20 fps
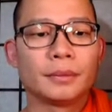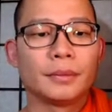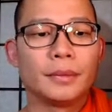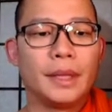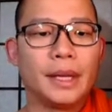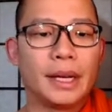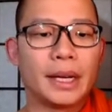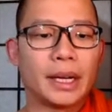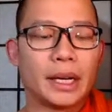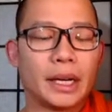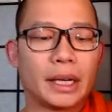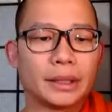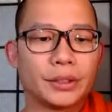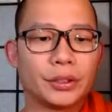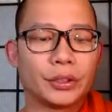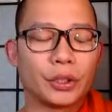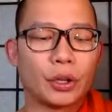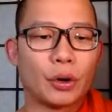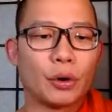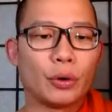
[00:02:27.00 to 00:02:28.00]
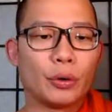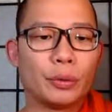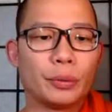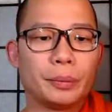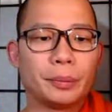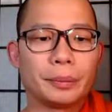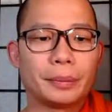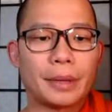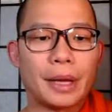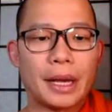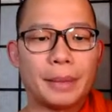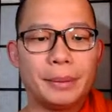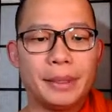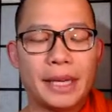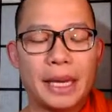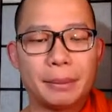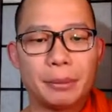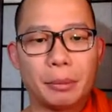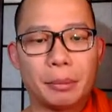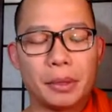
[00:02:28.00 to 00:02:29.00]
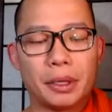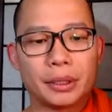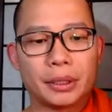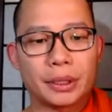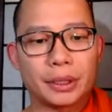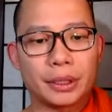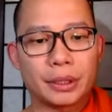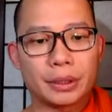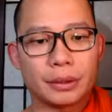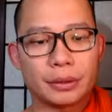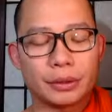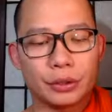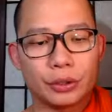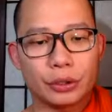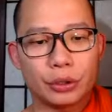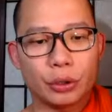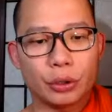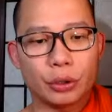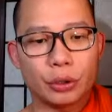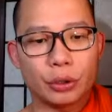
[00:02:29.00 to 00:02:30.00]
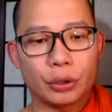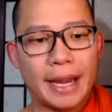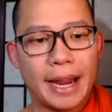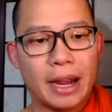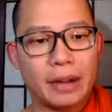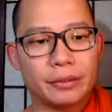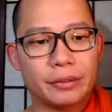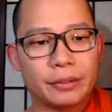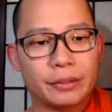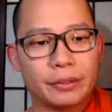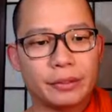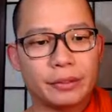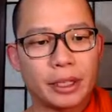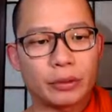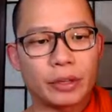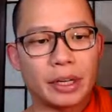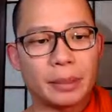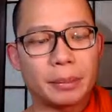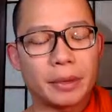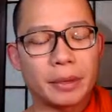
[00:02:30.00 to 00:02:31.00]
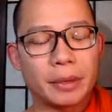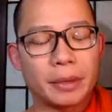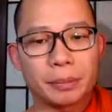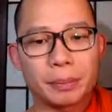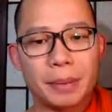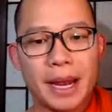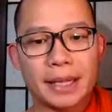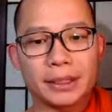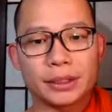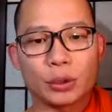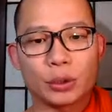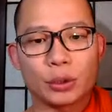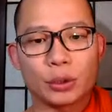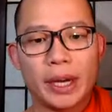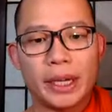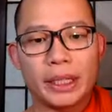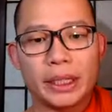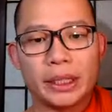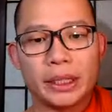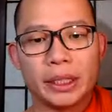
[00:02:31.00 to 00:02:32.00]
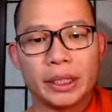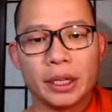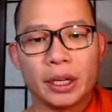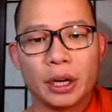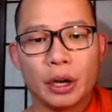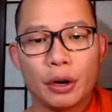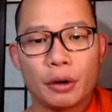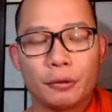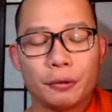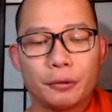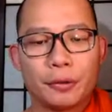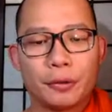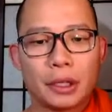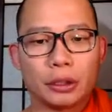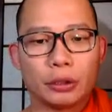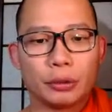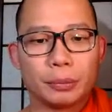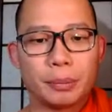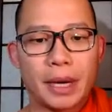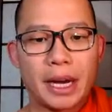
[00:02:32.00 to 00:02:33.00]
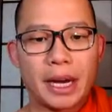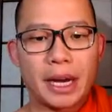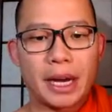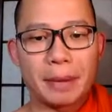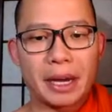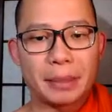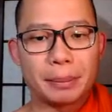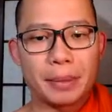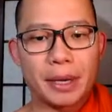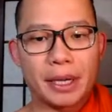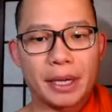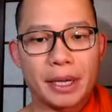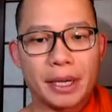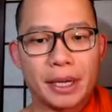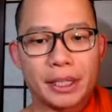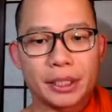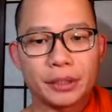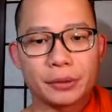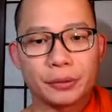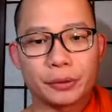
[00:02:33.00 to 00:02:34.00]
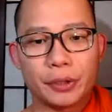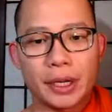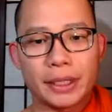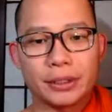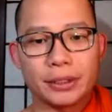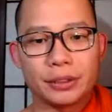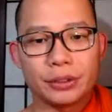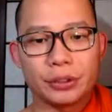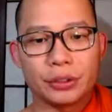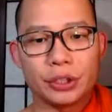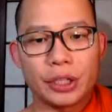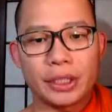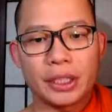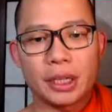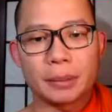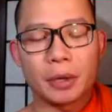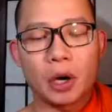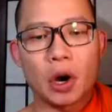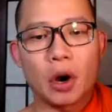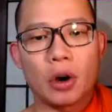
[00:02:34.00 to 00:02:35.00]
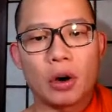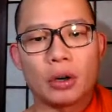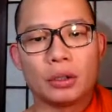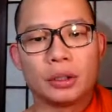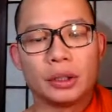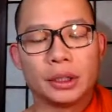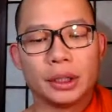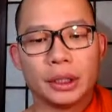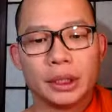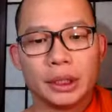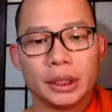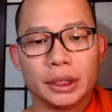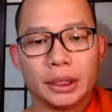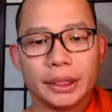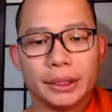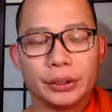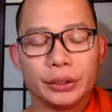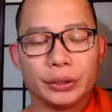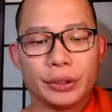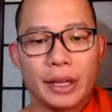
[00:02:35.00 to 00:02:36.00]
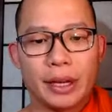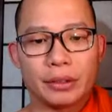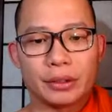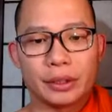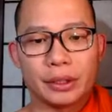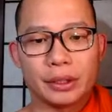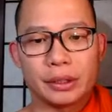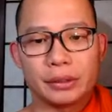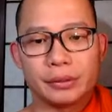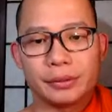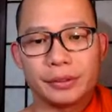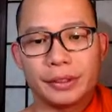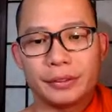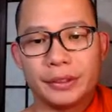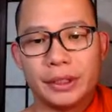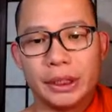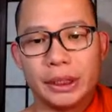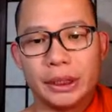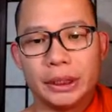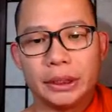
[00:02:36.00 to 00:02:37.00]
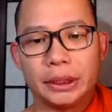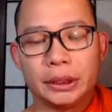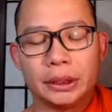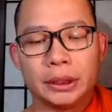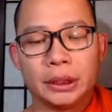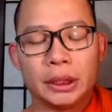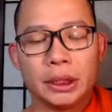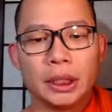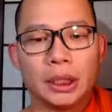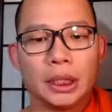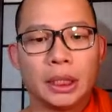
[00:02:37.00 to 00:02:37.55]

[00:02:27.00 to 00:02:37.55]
Yeah. So I became a monk shortly after my grandmother passed away, followed by my best friend, Jacob Hall, in 2015.